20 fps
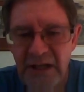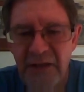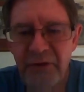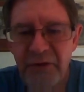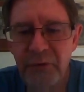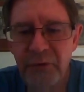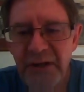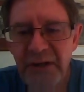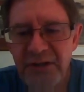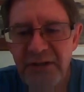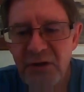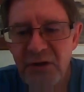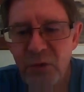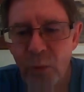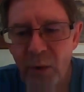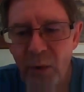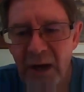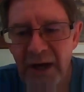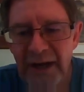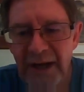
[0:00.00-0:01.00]
Now, the
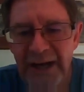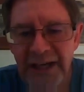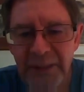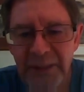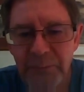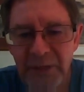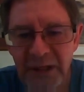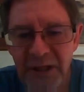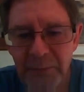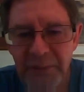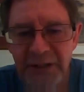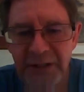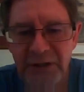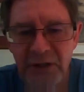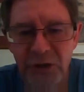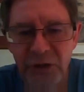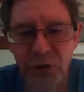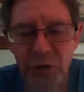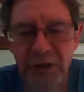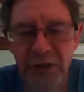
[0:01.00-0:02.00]
reason why
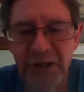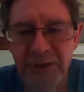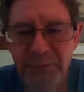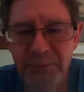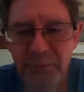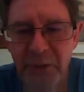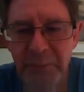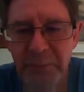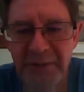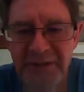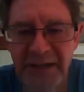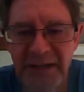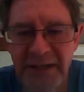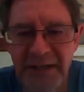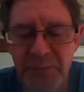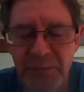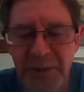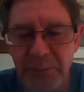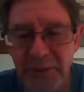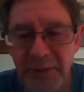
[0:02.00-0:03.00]
8mm, and you're going to probably say
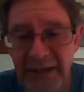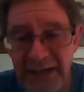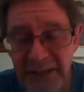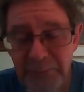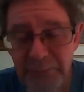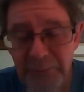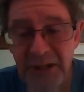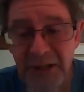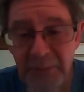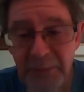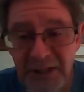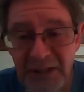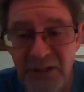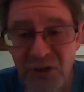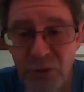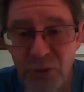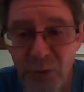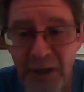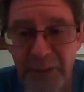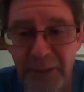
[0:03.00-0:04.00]
to me, but
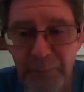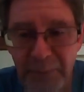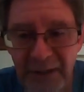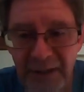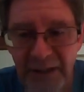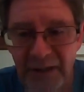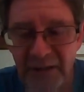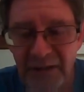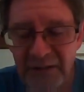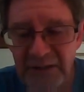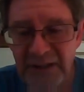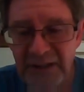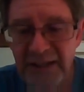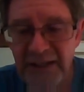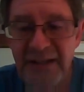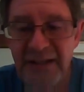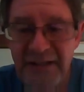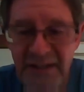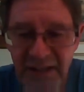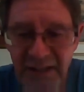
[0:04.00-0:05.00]
8mm is quite big.
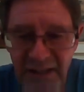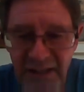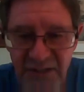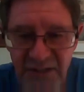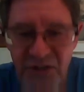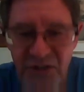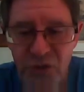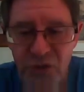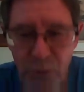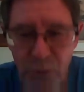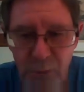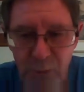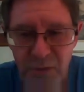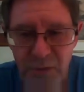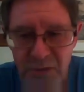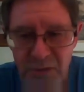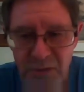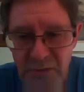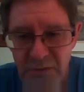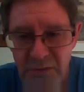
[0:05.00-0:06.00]
Yes, it is. It's
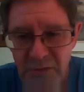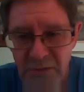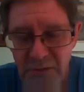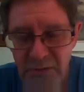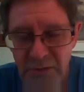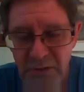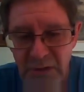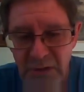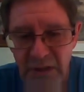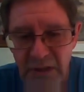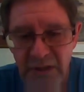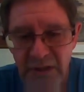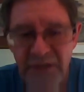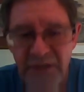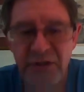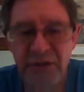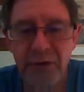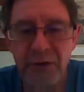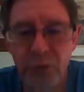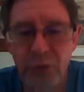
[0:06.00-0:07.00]
coarse.
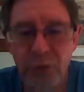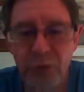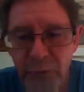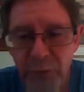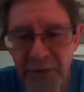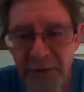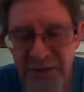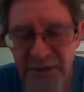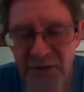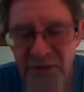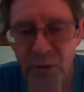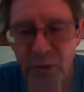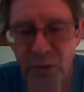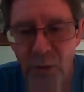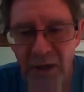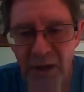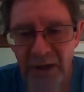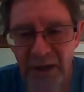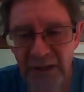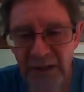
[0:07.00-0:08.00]
There's a good reason
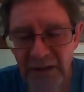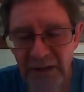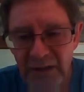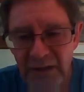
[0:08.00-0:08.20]
why.